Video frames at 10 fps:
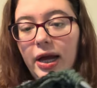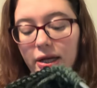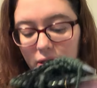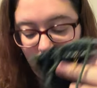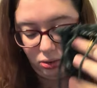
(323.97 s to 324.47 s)

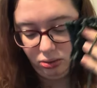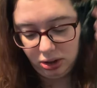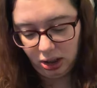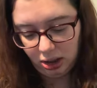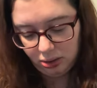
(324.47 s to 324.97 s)
knit. Oh,
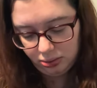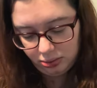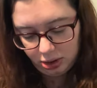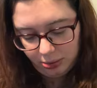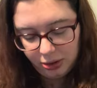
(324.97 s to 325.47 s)
hello,
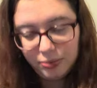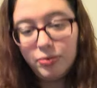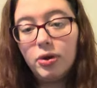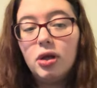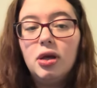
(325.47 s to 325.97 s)
come here.
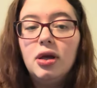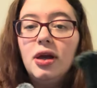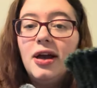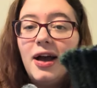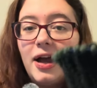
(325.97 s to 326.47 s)

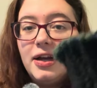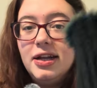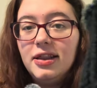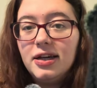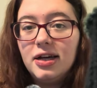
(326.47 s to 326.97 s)
I
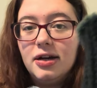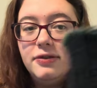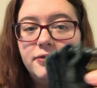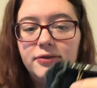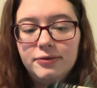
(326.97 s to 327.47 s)
knit the
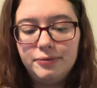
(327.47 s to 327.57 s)
cuff,